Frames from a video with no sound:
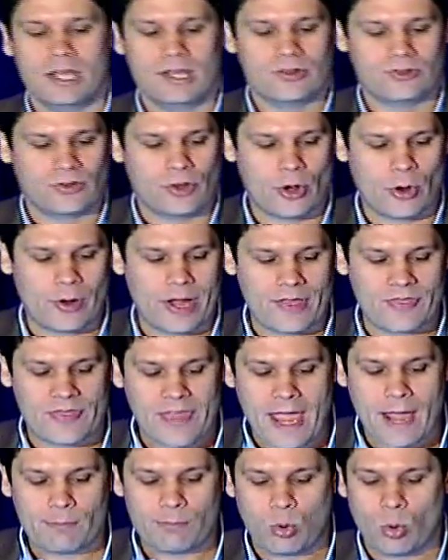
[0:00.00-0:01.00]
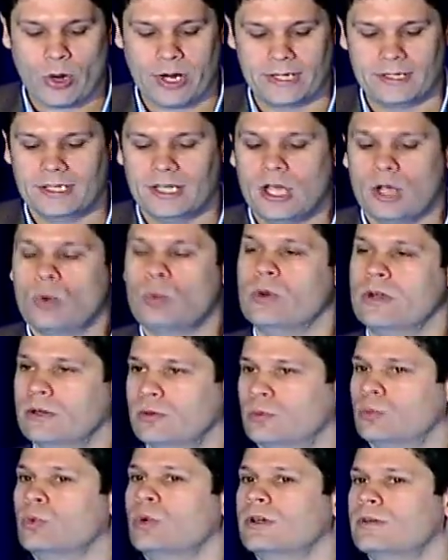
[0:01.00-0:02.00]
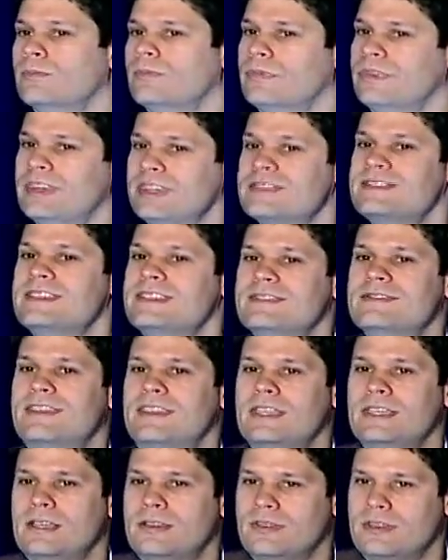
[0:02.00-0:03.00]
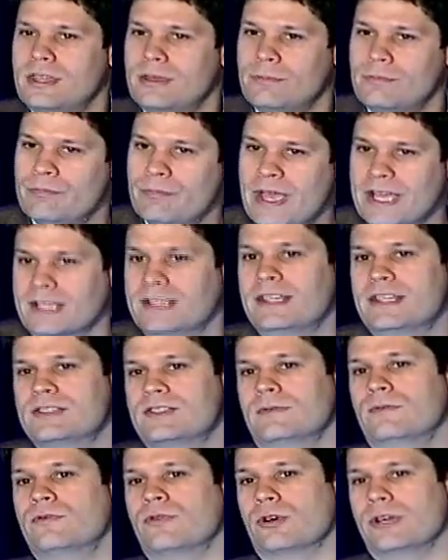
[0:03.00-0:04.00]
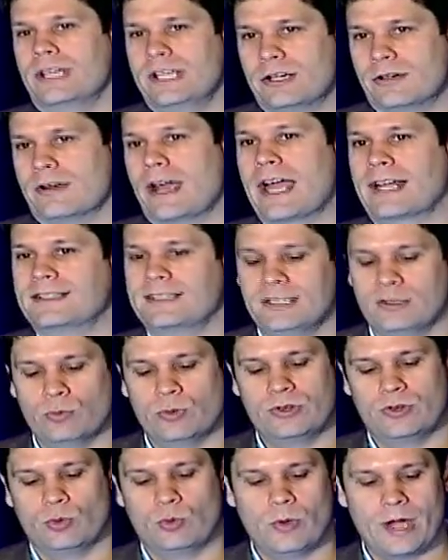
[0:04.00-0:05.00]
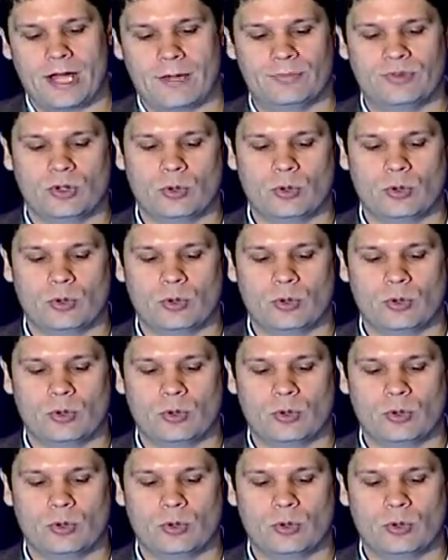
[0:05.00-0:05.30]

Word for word: So at that point, we're, we're, this is the, the mechanism for interacting with the web.